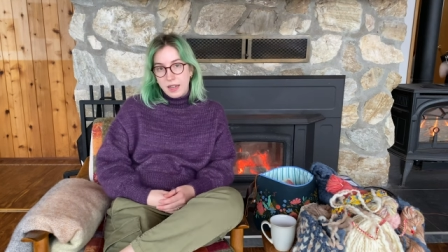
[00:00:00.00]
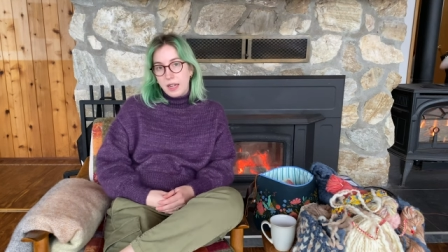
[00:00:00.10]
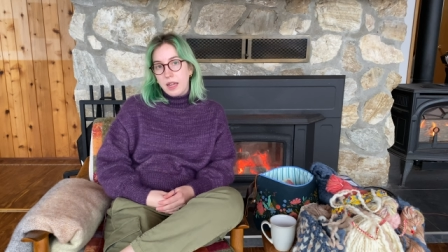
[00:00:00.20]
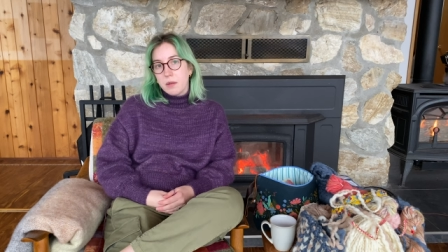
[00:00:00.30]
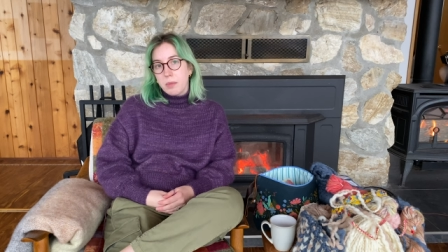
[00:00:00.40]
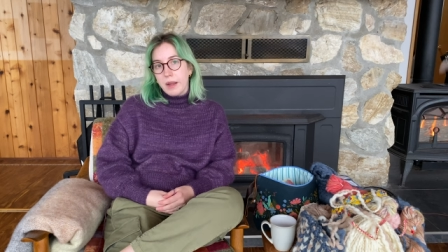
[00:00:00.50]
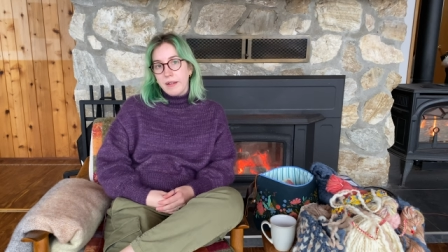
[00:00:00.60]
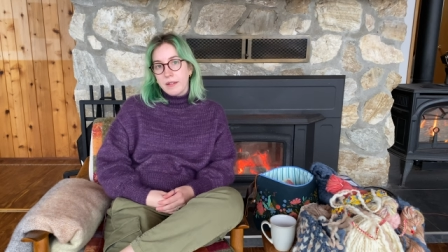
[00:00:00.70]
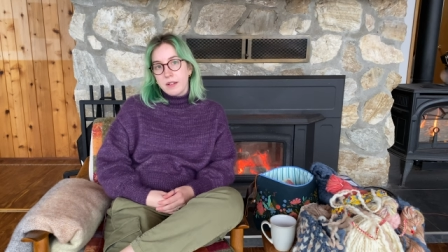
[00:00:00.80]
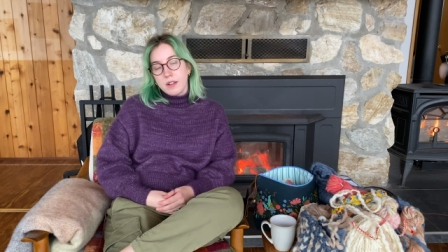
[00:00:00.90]
it. But
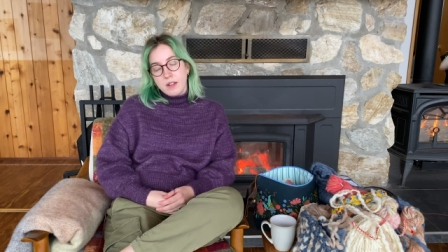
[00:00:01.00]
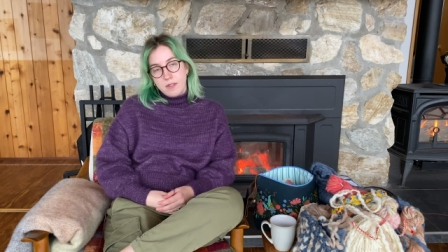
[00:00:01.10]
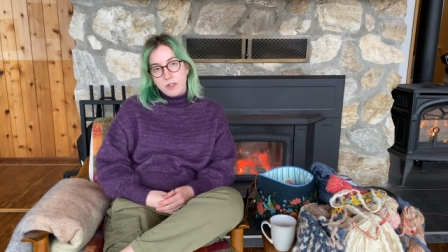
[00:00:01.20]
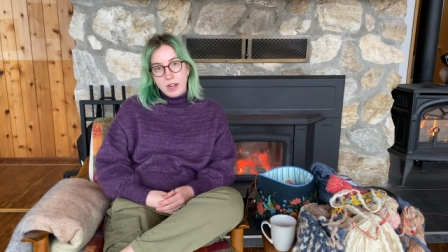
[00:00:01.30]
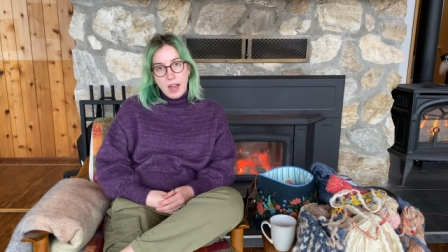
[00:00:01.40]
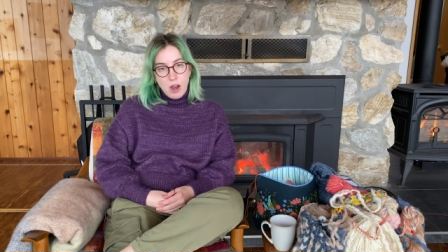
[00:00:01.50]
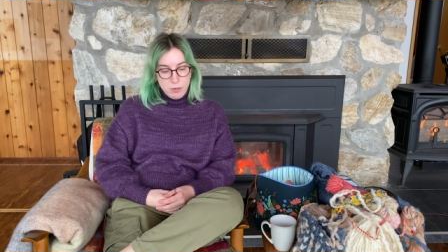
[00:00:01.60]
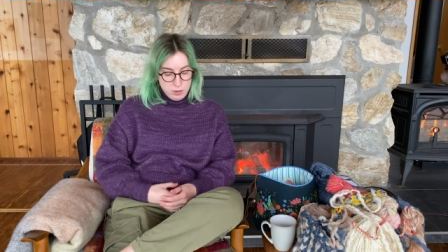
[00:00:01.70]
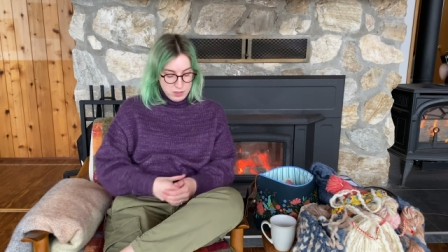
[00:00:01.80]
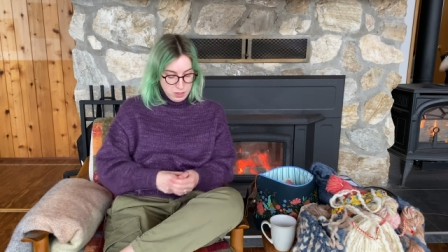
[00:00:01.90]
for now, I'm
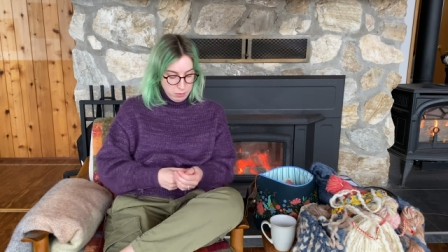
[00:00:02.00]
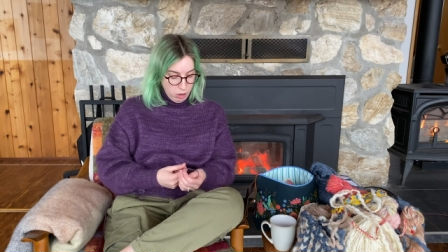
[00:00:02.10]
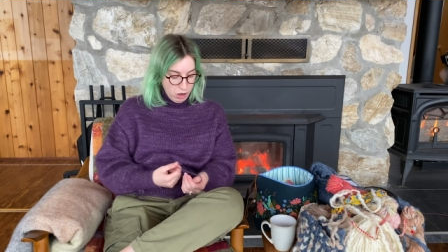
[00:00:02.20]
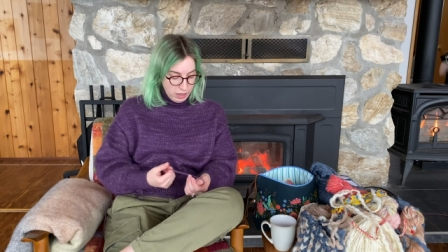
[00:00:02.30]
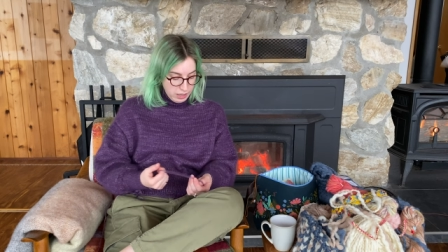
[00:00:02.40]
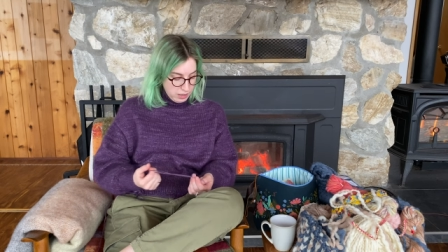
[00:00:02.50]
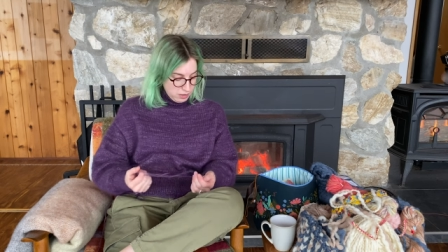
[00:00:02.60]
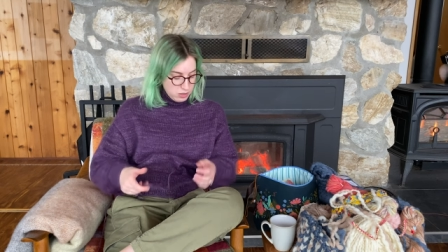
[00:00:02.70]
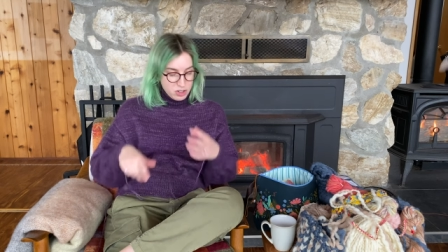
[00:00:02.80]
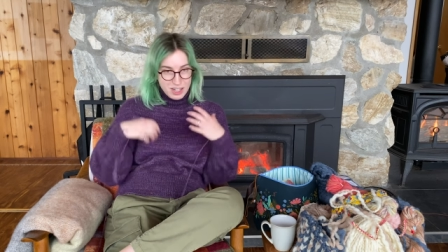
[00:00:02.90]
just gonna block
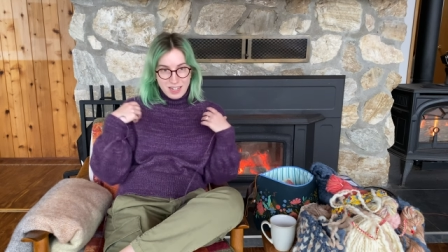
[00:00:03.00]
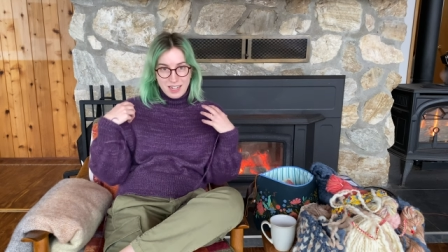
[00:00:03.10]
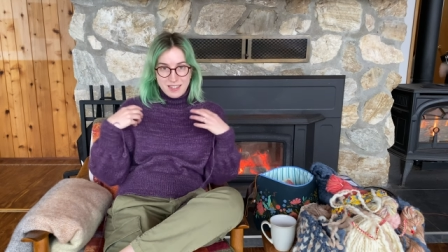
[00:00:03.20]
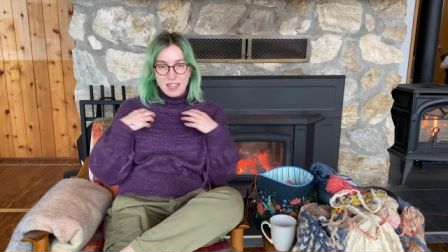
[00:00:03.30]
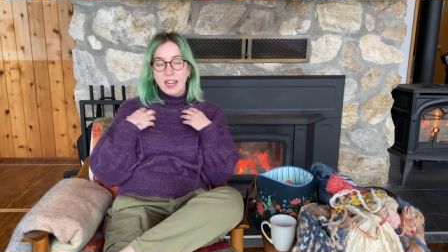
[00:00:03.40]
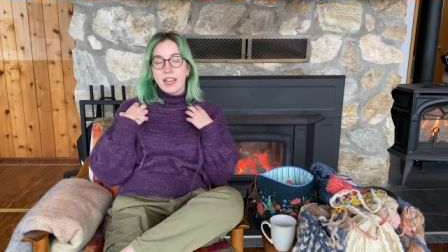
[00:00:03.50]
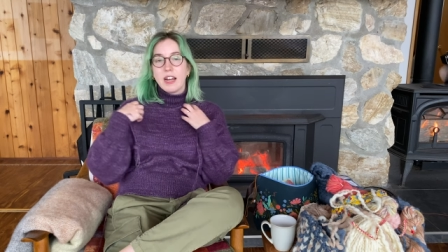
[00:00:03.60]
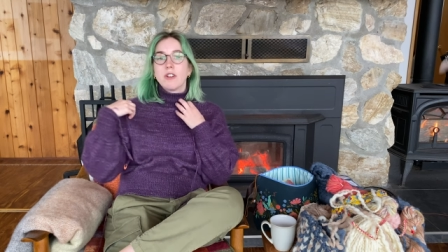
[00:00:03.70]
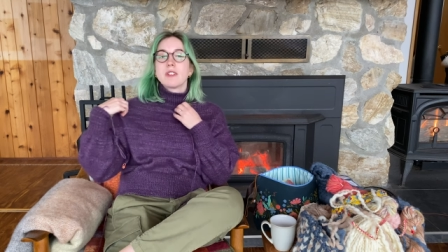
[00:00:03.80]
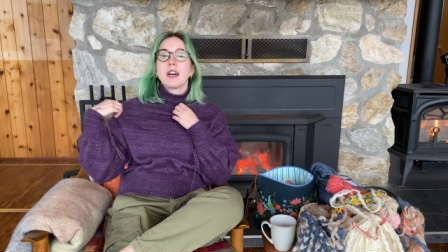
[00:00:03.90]
it, try to kind of tug it
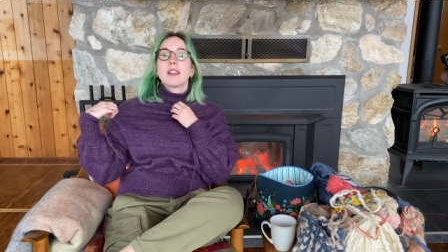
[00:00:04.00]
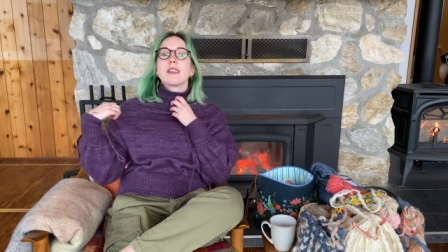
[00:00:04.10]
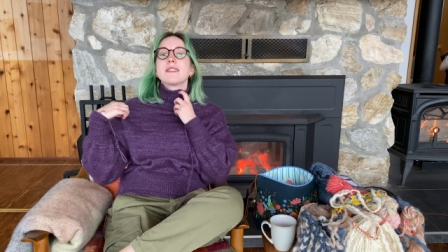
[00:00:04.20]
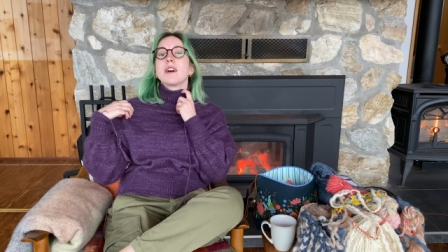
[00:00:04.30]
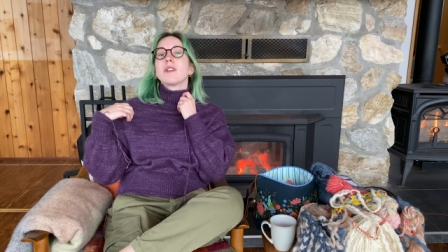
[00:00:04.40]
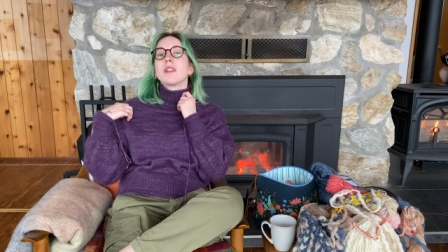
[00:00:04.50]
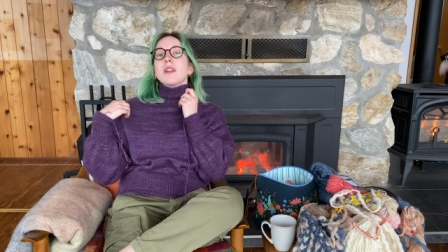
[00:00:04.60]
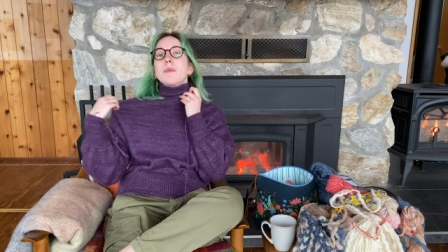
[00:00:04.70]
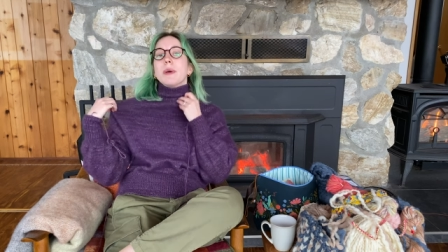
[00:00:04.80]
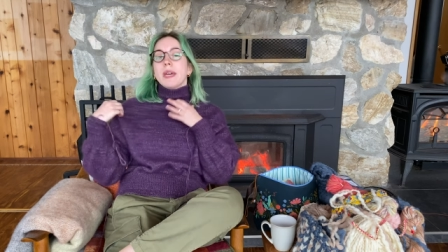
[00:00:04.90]
out, tug this out a little
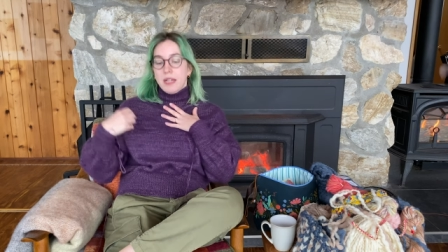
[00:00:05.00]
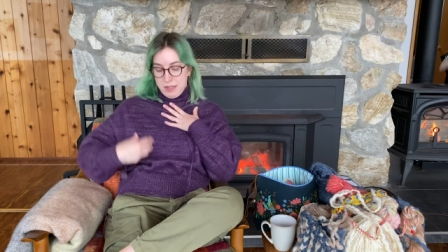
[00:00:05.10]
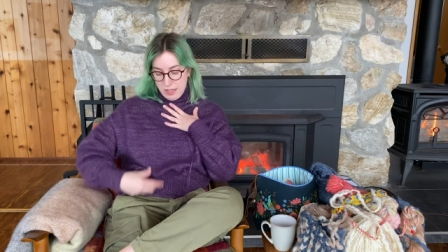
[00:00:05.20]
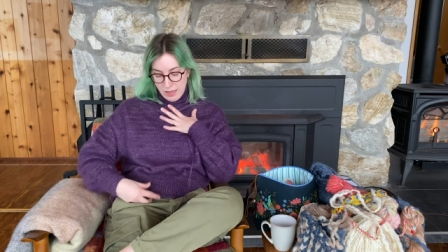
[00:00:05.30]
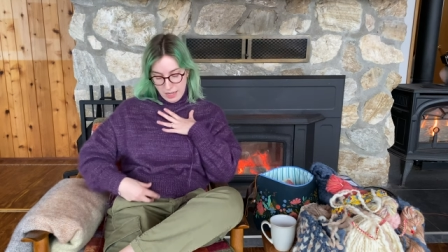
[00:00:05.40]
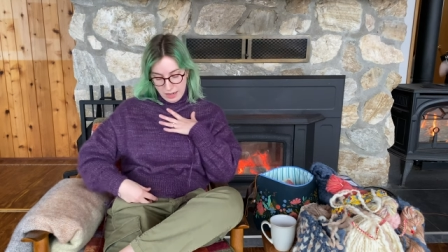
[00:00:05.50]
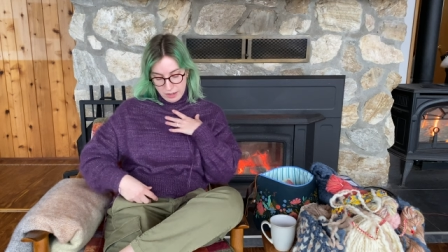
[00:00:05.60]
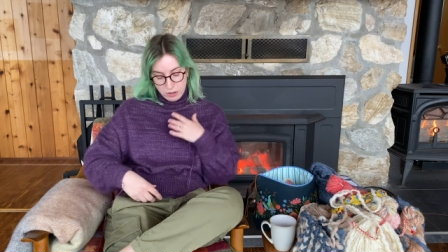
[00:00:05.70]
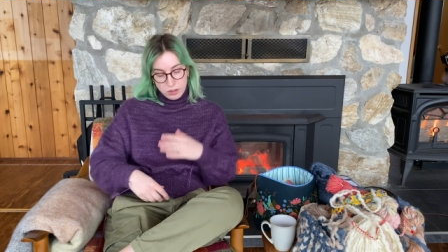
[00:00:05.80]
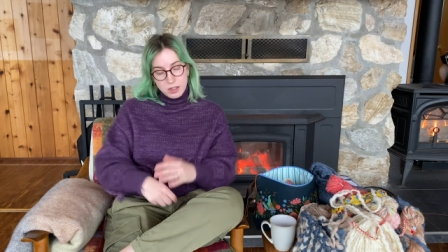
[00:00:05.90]
bit, tug that
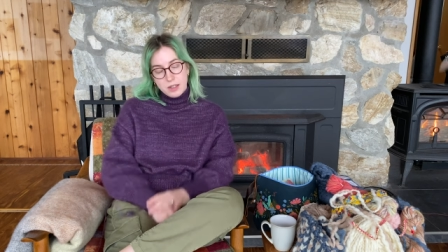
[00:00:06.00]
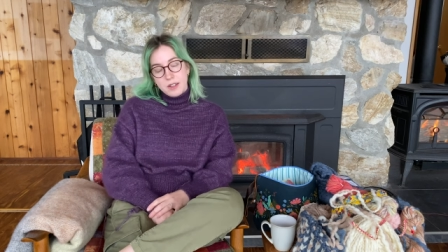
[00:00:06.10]
out.